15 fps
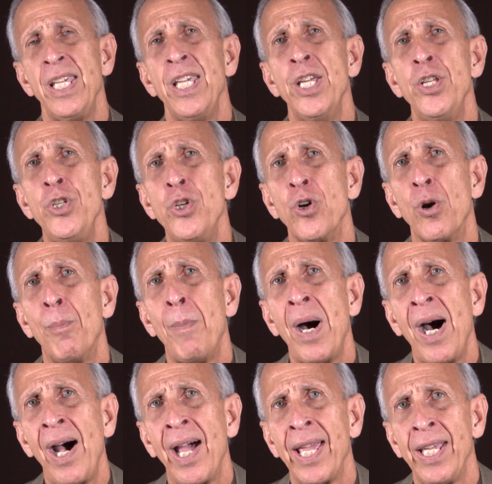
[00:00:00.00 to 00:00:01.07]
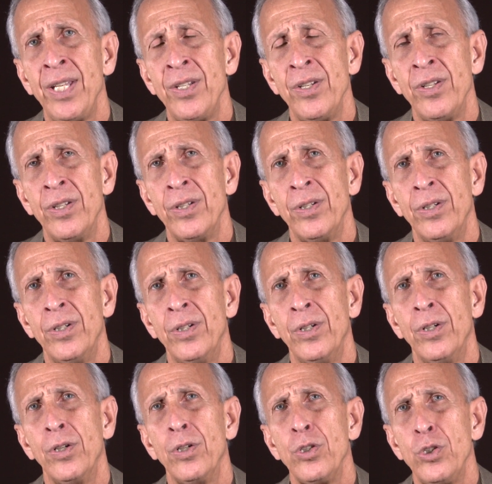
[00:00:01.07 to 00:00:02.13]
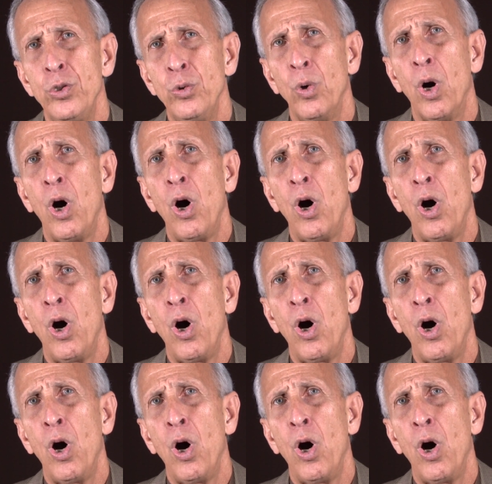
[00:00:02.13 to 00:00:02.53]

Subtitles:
In your mind, you